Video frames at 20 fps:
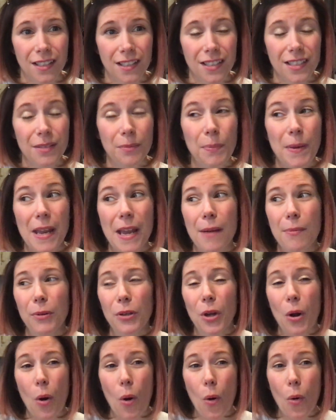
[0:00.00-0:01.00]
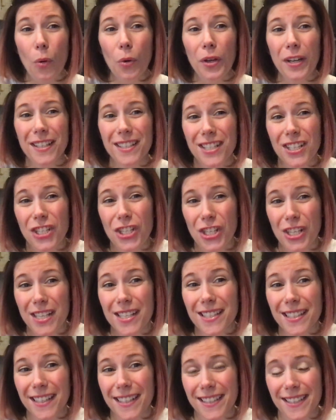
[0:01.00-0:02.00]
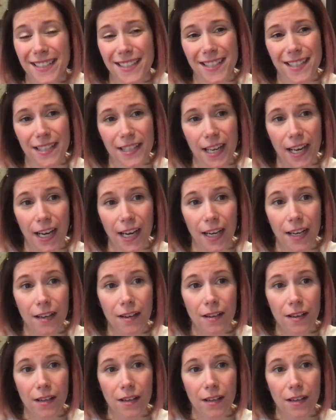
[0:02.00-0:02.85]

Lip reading: To be able to hold it to Jesus and say,